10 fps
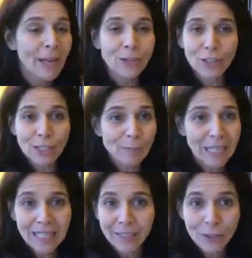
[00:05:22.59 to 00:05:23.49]
Just
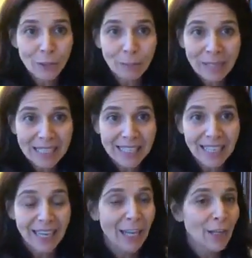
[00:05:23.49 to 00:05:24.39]
because you're
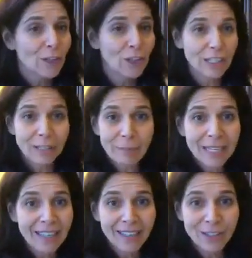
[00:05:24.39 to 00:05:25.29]
busy, just
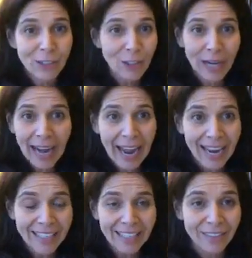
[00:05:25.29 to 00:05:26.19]
because you're
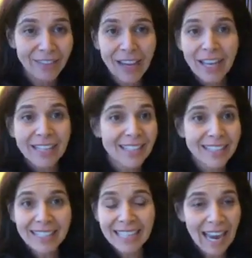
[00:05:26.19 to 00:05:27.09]
active,
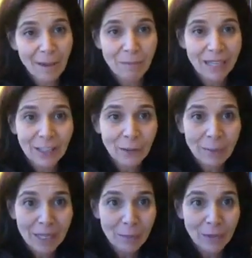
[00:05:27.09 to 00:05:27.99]
does not mean you're
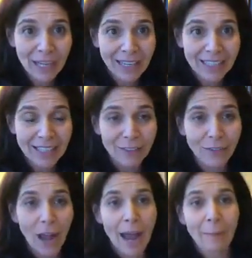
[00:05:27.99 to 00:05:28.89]
being
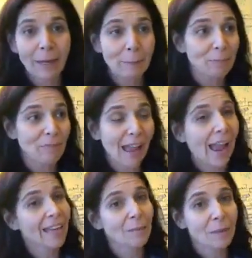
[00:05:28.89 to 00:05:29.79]
productive. I mean,
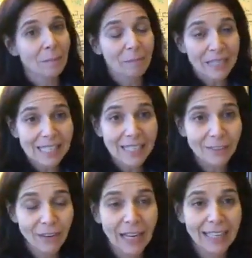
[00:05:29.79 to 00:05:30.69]
I can be busy.
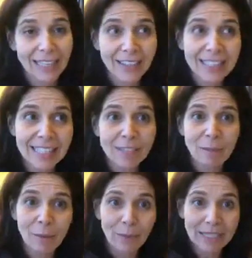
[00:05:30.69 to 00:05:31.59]
Larry said to
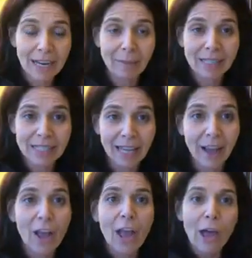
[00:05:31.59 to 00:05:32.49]
me one time, he's
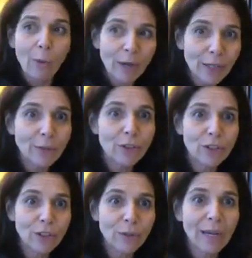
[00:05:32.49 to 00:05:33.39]
like, what are you
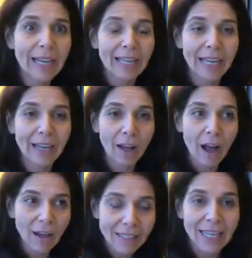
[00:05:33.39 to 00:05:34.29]
doing like
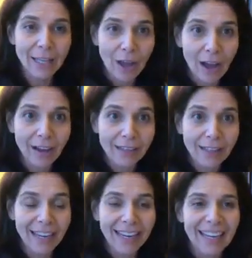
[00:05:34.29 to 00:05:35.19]
all day
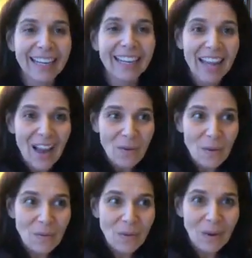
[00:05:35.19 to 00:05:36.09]
long? And
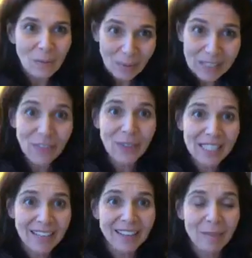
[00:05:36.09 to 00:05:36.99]
when we first
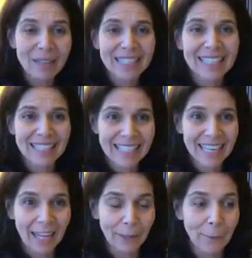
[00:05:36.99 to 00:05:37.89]
started the business
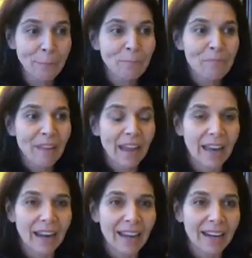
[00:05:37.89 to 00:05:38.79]
together,
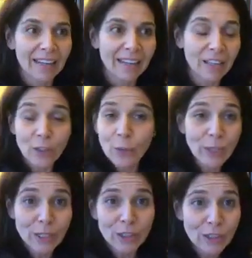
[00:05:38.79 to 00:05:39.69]
and you
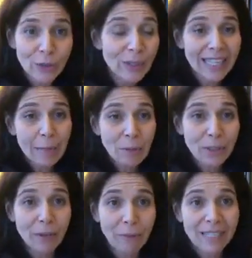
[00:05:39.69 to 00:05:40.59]
can keep
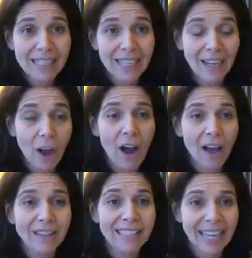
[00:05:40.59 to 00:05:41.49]
yourself busy
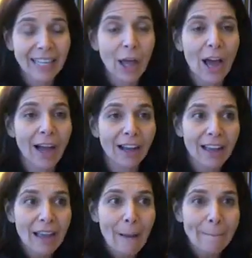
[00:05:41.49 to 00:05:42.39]
all day long,
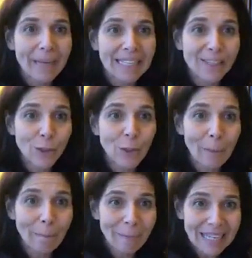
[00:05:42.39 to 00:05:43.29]
but is your
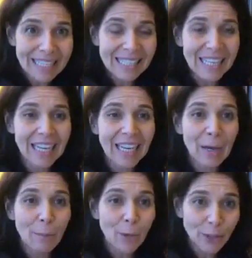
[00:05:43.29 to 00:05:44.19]
busy
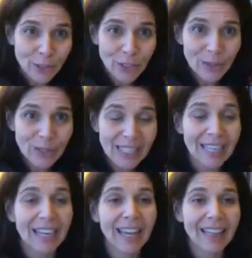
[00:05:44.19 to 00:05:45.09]

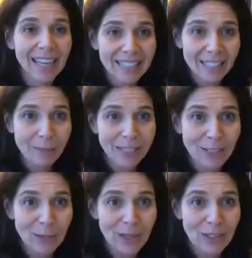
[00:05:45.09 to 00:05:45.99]
producing? That's the
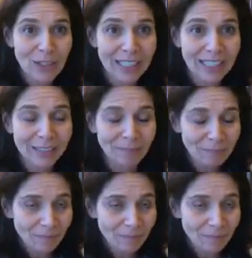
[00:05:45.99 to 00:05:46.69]
biggest question here.